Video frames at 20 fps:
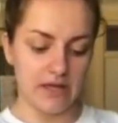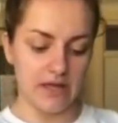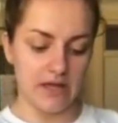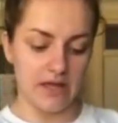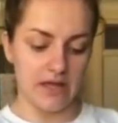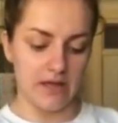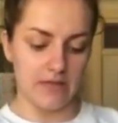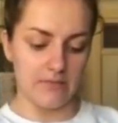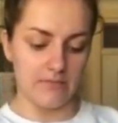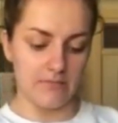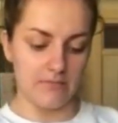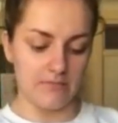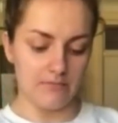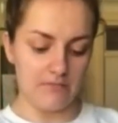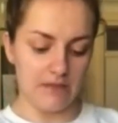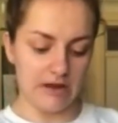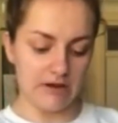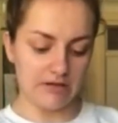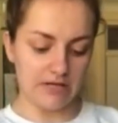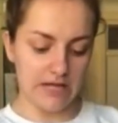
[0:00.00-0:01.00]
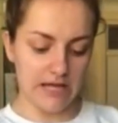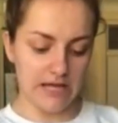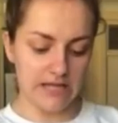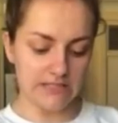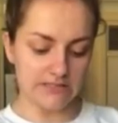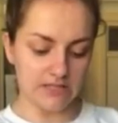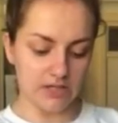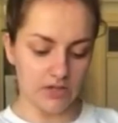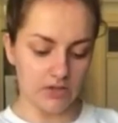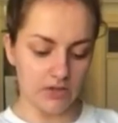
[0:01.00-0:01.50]

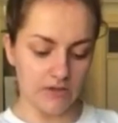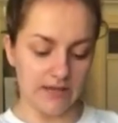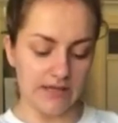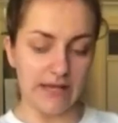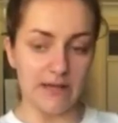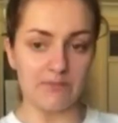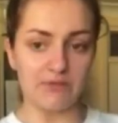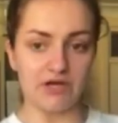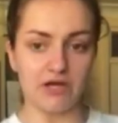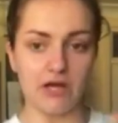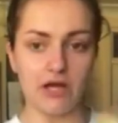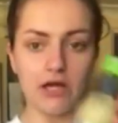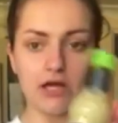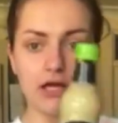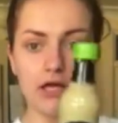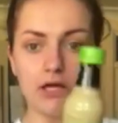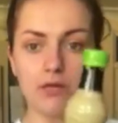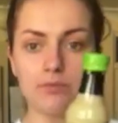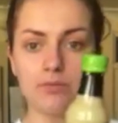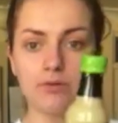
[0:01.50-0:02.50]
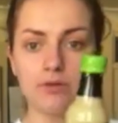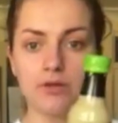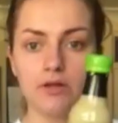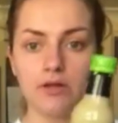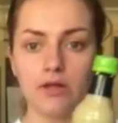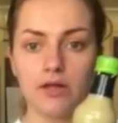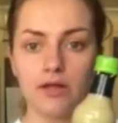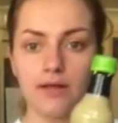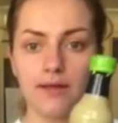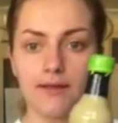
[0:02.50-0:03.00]
marinade. I got the lemon and
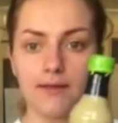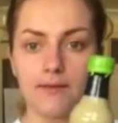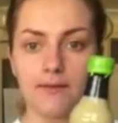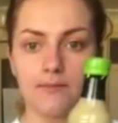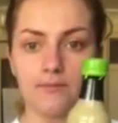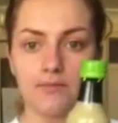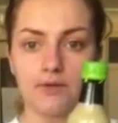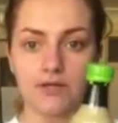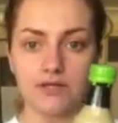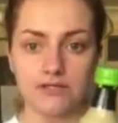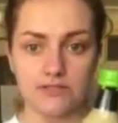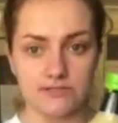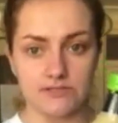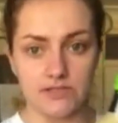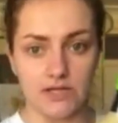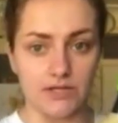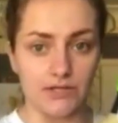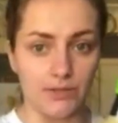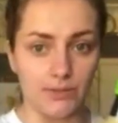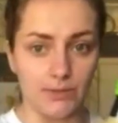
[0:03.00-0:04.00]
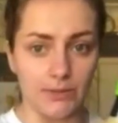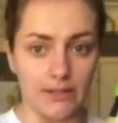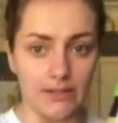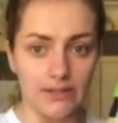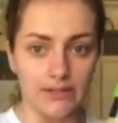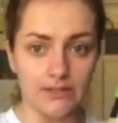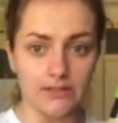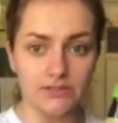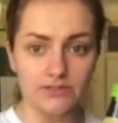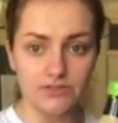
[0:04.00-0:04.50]
herb, because I don't
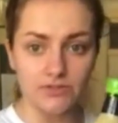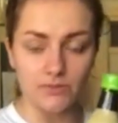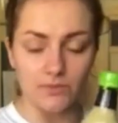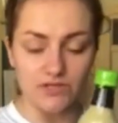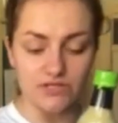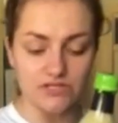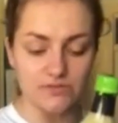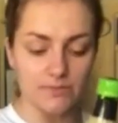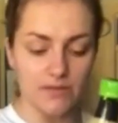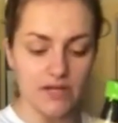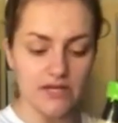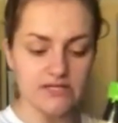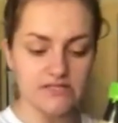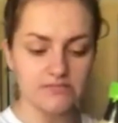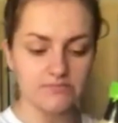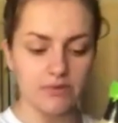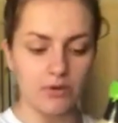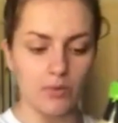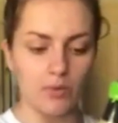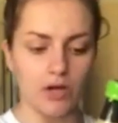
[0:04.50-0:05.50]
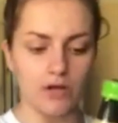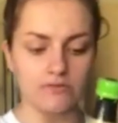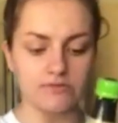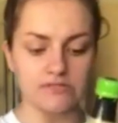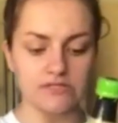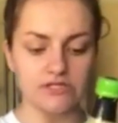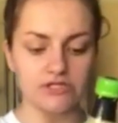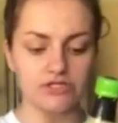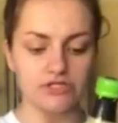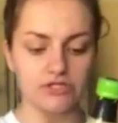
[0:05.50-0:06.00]
like too much spice. But what I was
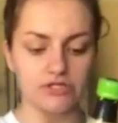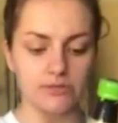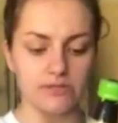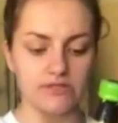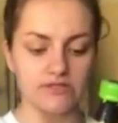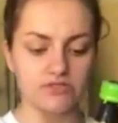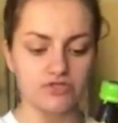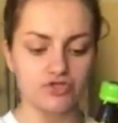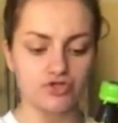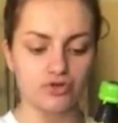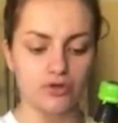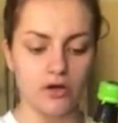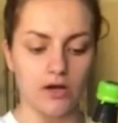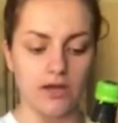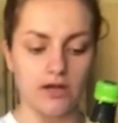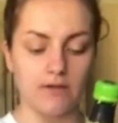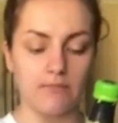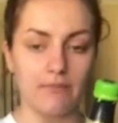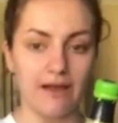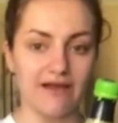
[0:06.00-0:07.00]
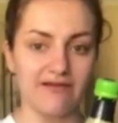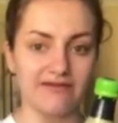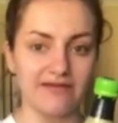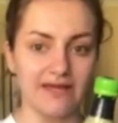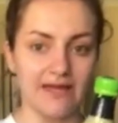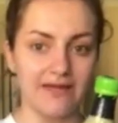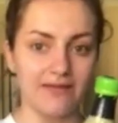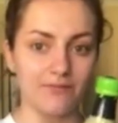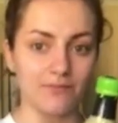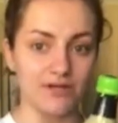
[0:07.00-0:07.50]
going to do is try and
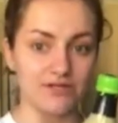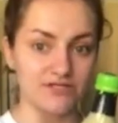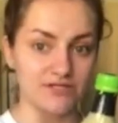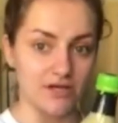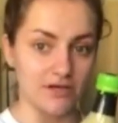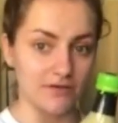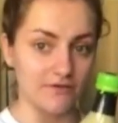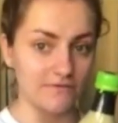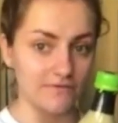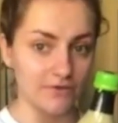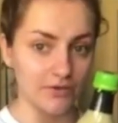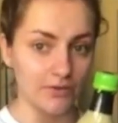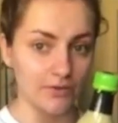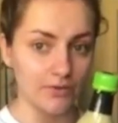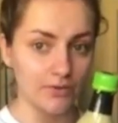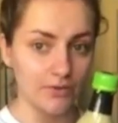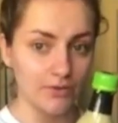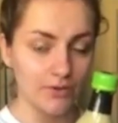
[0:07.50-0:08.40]
marinate my tofu,